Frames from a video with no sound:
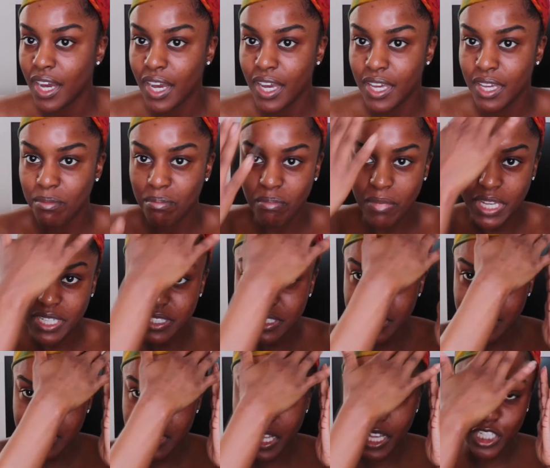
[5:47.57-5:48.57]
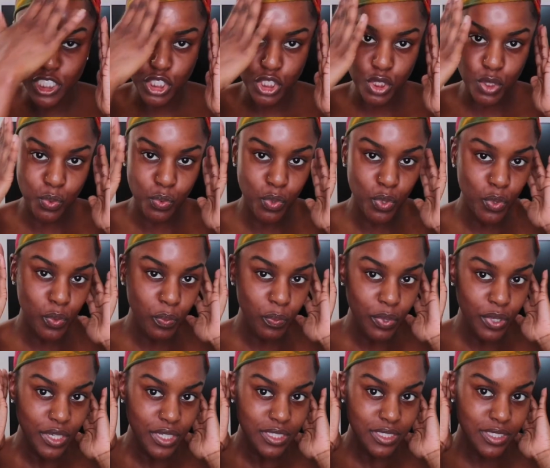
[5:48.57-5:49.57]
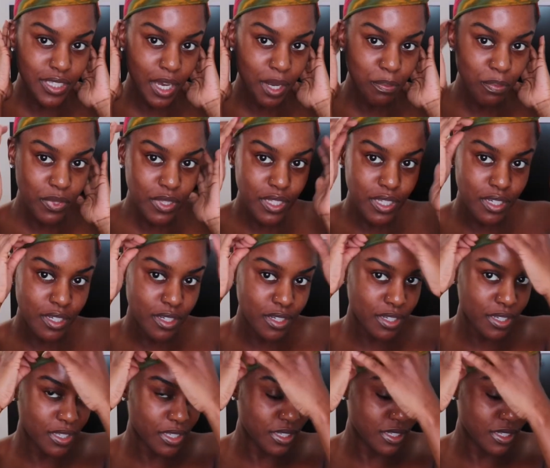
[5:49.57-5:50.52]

it makes this like swoop type of look